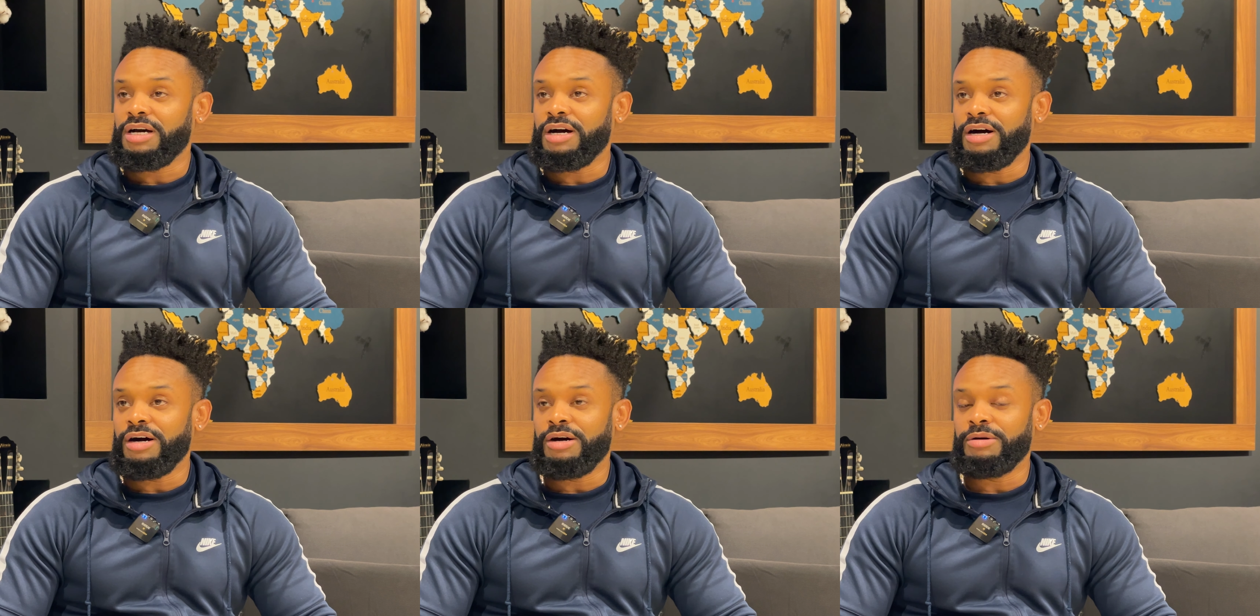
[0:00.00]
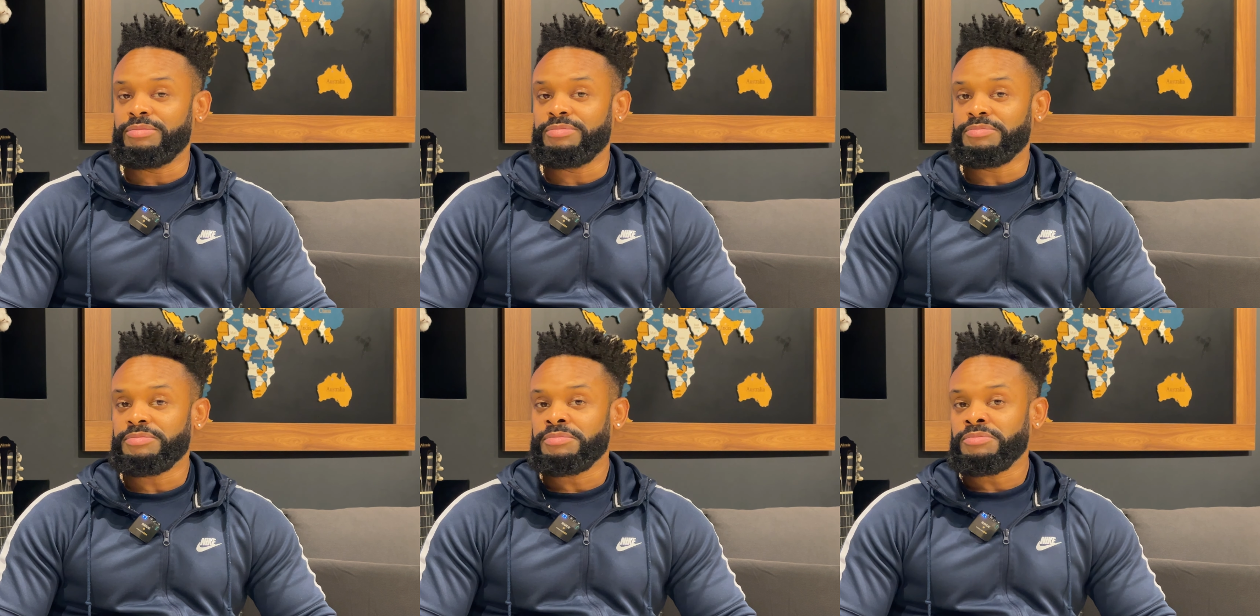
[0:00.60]
Um,
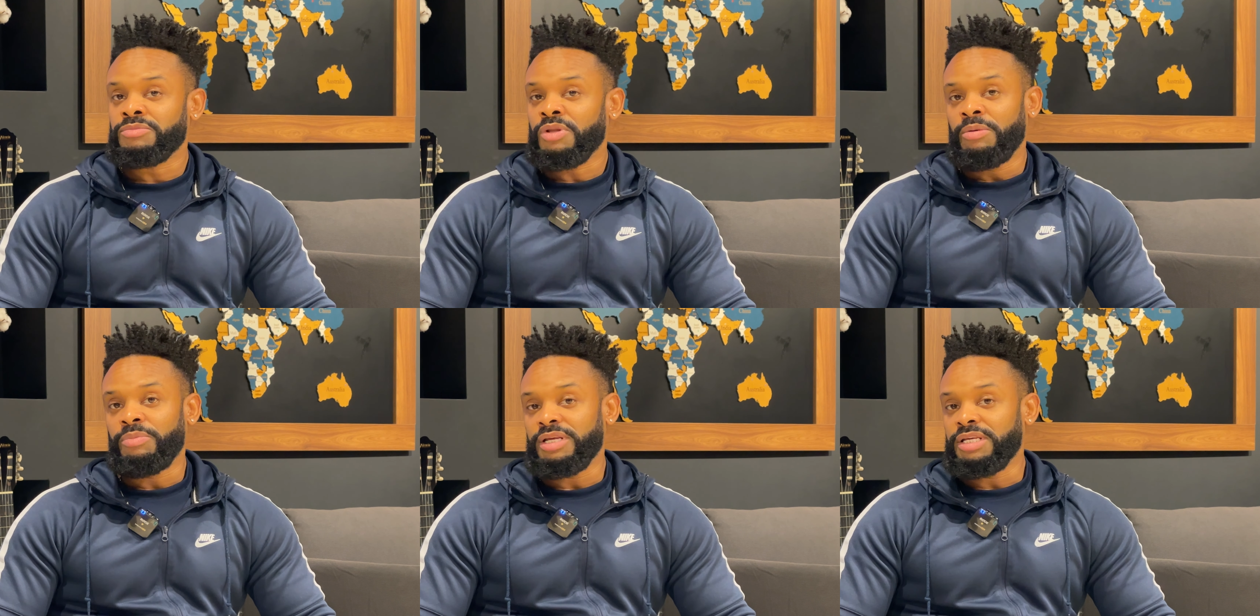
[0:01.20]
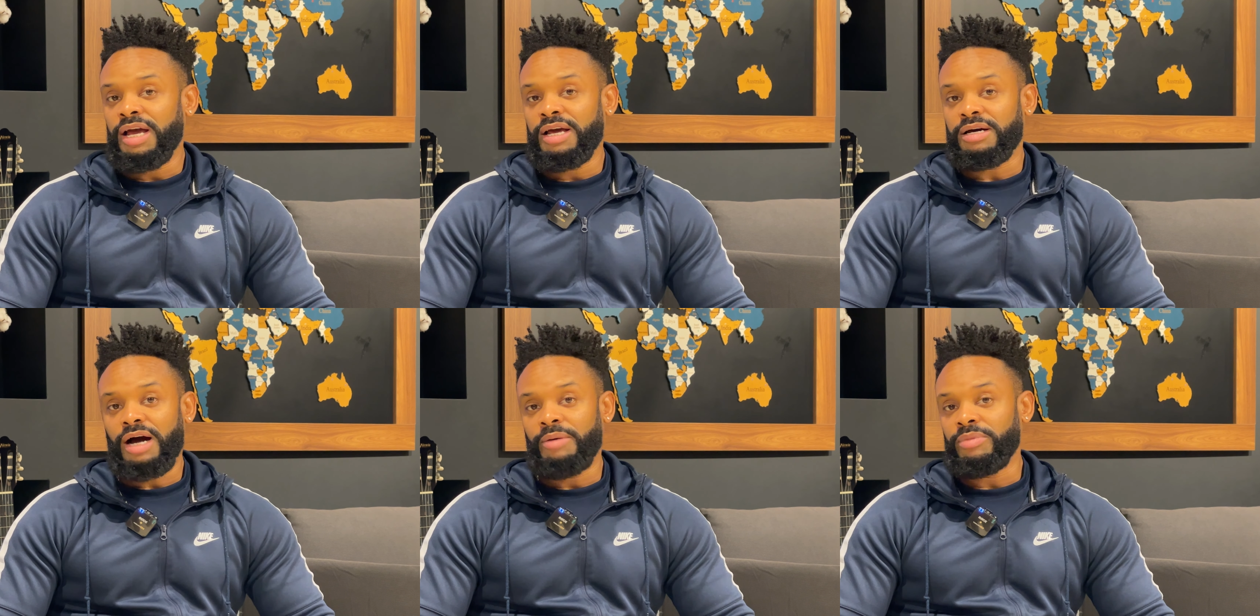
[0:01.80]
but yeah,
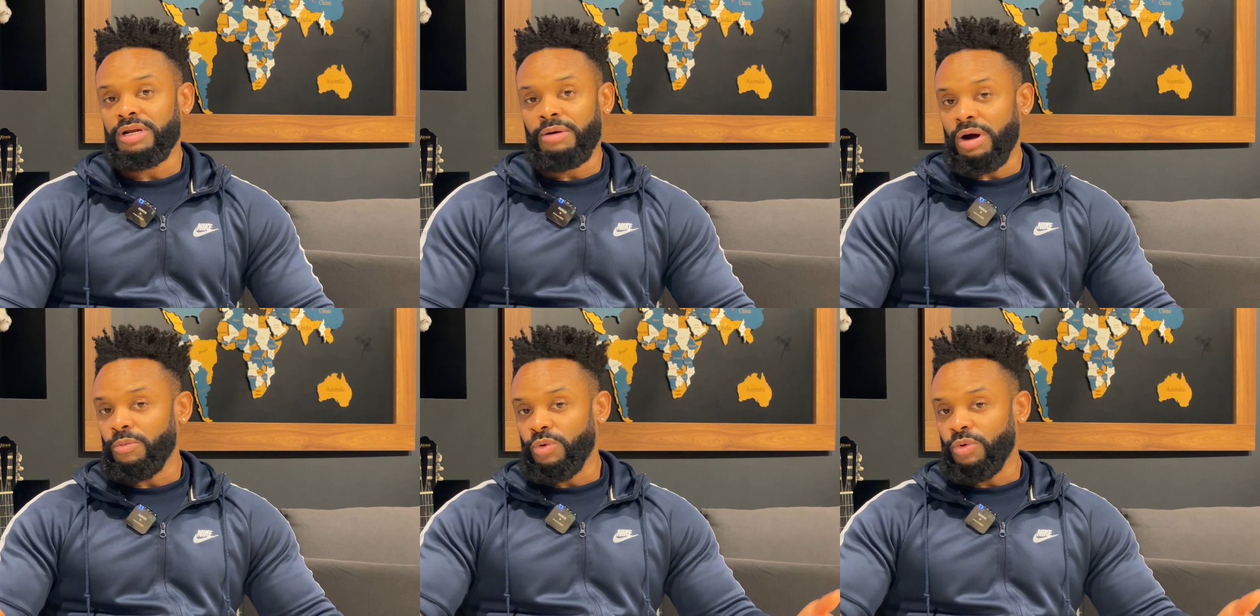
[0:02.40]
I mean, I'm, I'm,